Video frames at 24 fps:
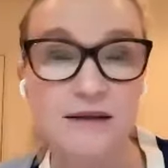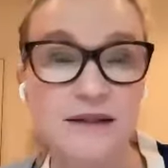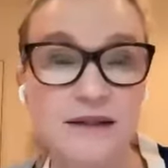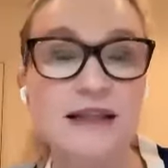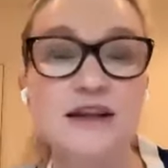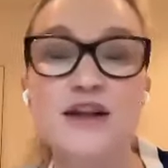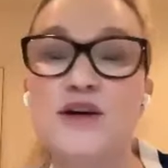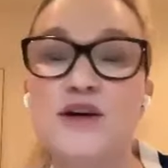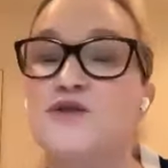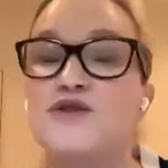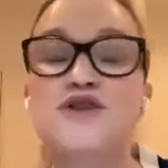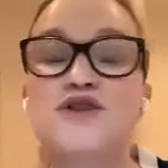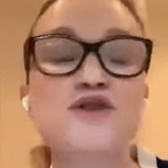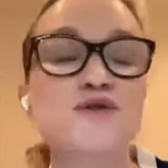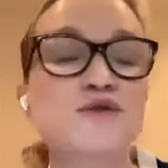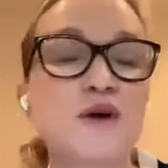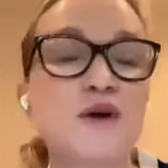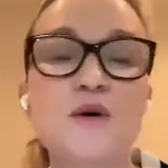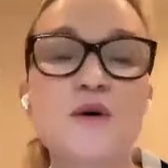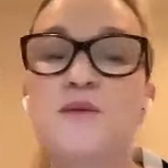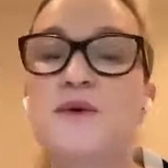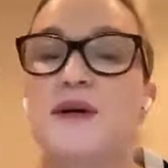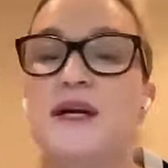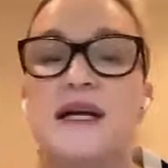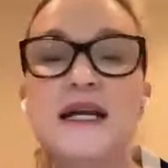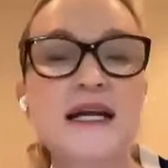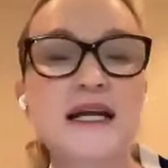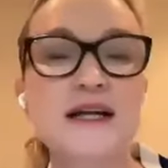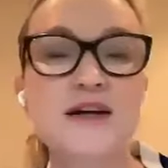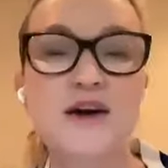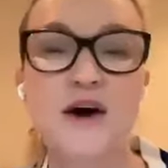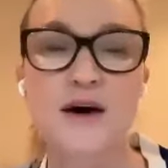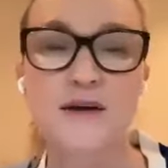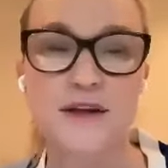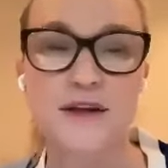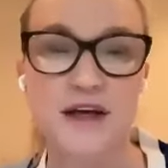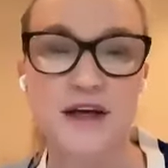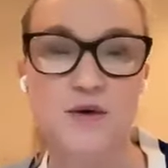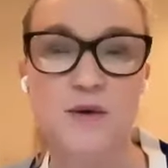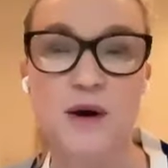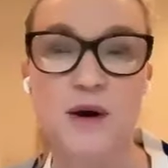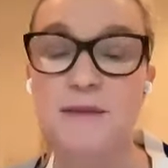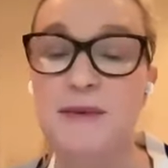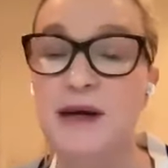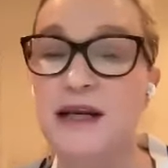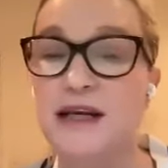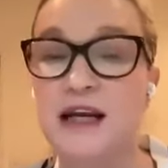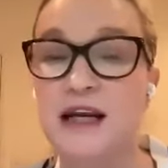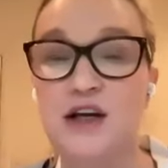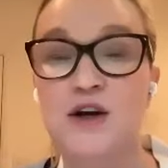Like, you don't need all the equipment.